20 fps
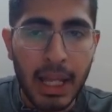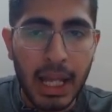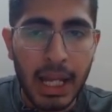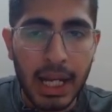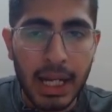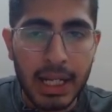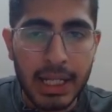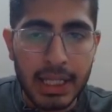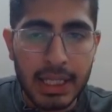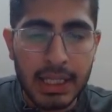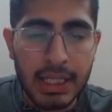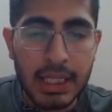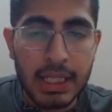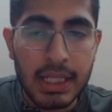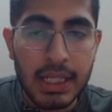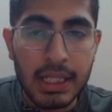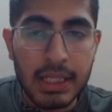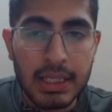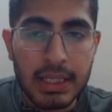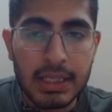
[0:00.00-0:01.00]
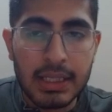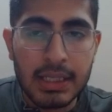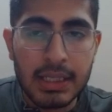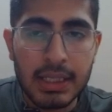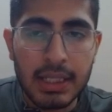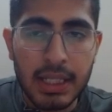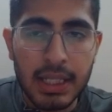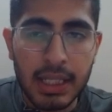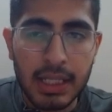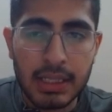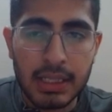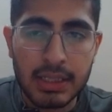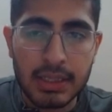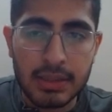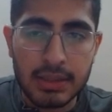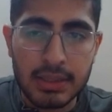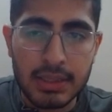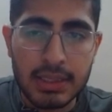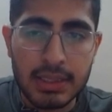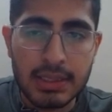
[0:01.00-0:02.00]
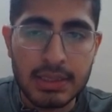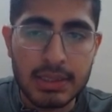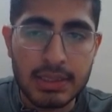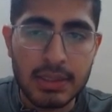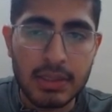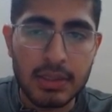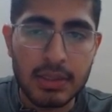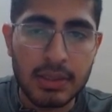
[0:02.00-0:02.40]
Adding characters,